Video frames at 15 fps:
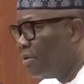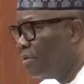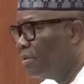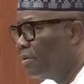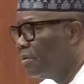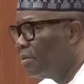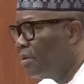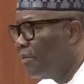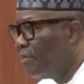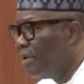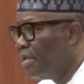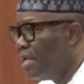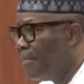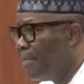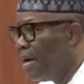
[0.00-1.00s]
news of the
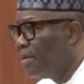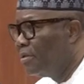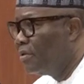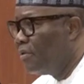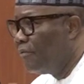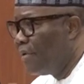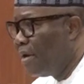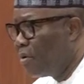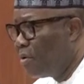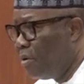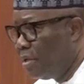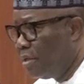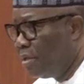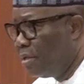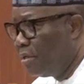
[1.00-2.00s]
demise of our
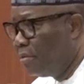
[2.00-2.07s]
colleague.